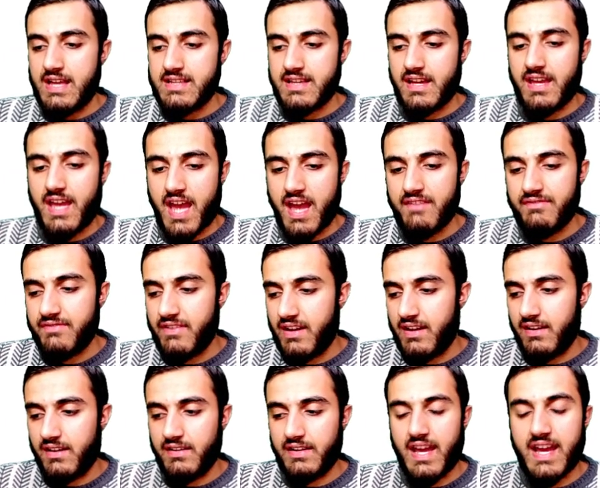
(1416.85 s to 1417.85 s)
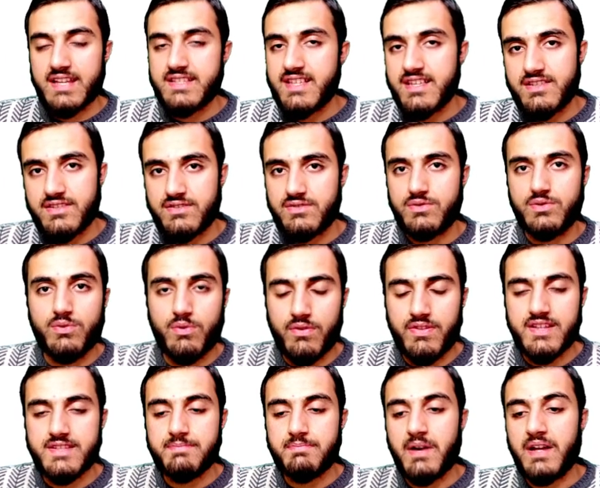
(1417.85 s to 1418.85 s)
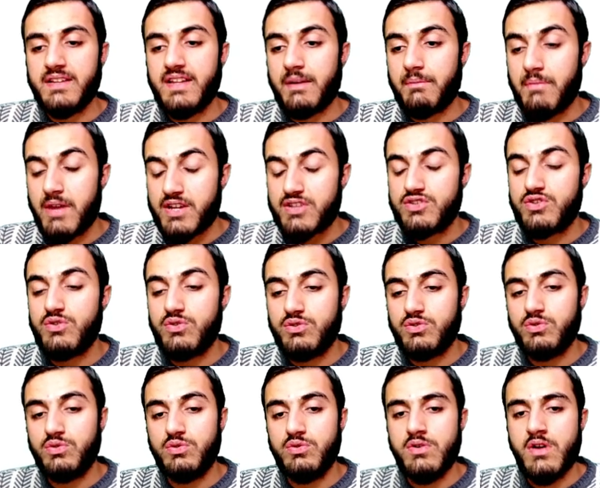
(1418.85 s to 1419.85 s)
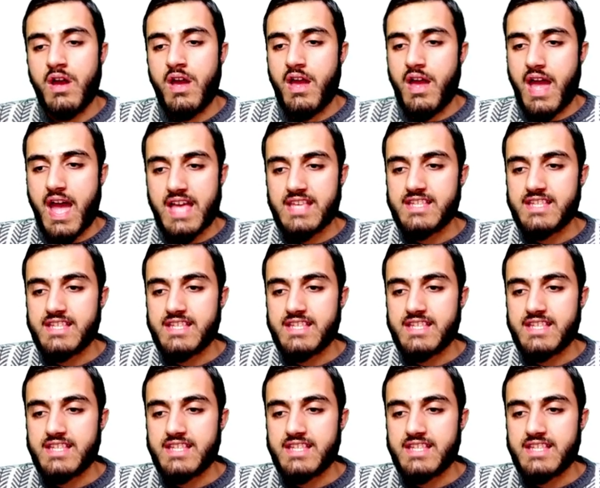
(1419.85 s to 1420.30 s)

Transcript: as I have uh, an access to this product, make sure to